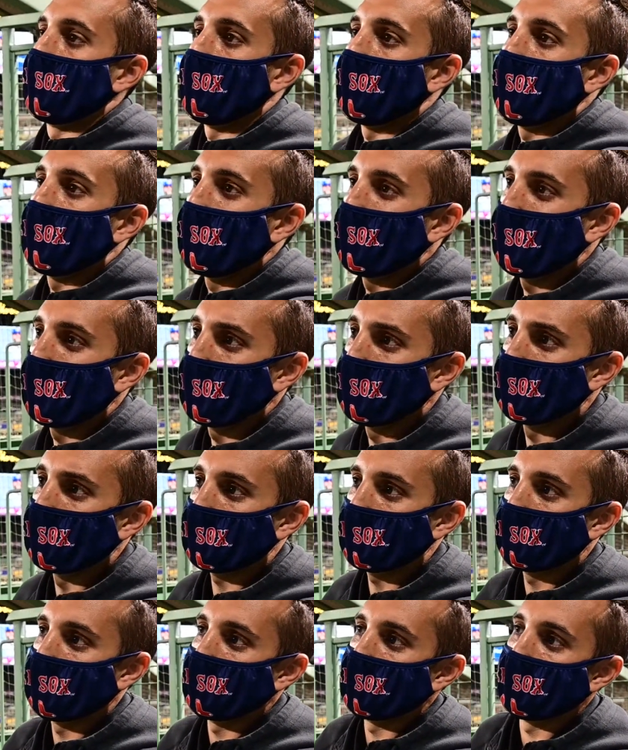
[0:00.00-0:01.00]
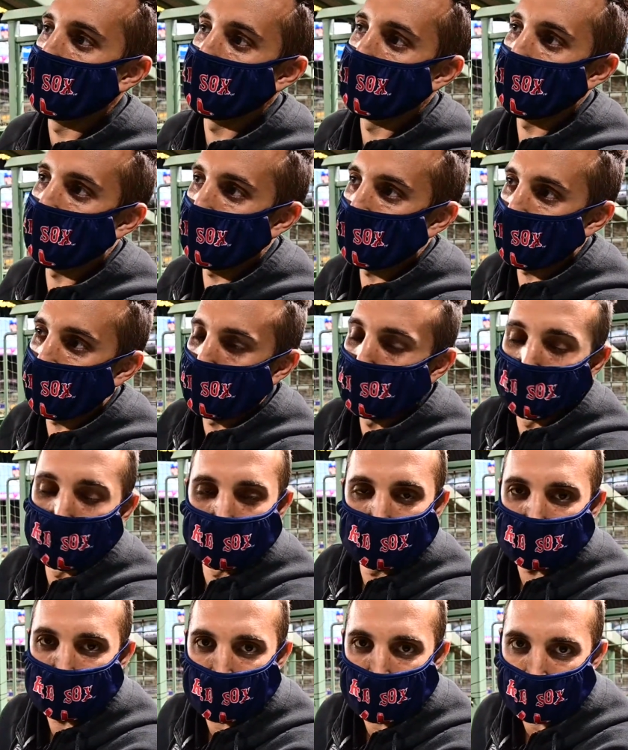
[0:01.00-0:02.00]
And I will
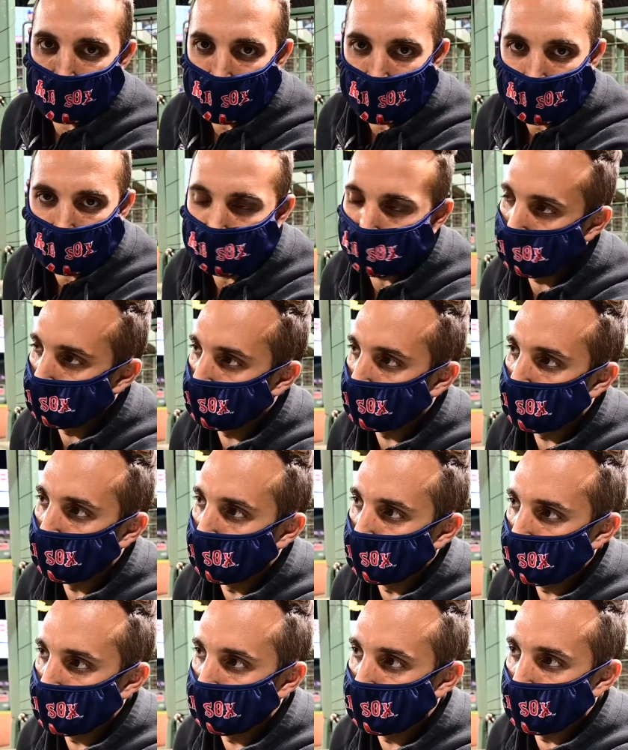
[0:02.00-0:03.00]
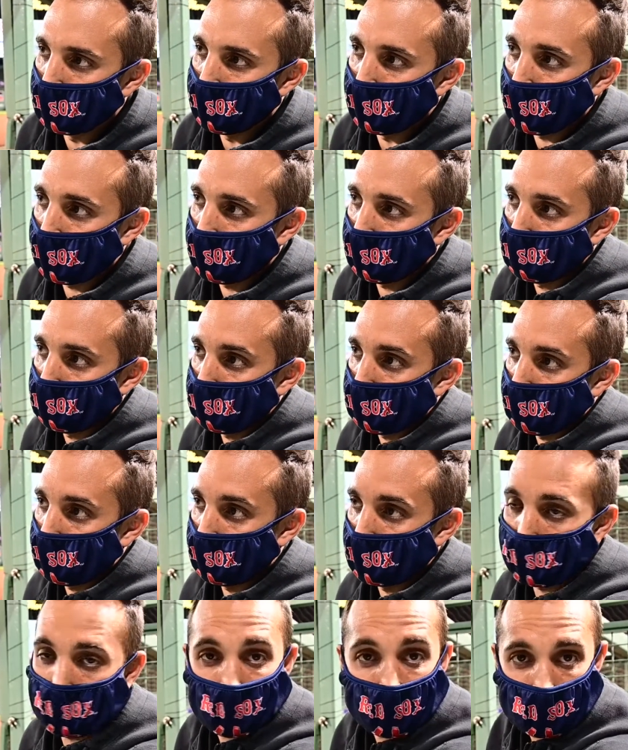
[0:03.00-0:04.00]
say, after the course of the game,
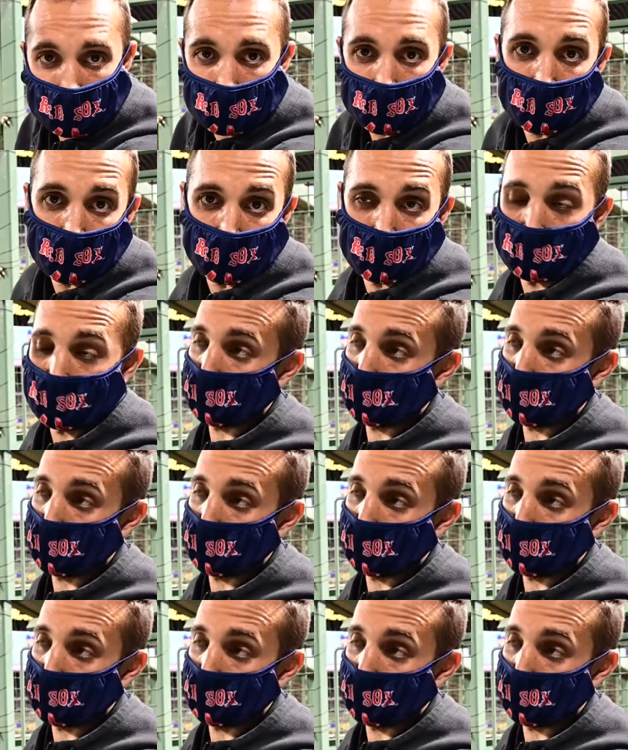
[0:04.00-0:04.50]
it starts to hurt.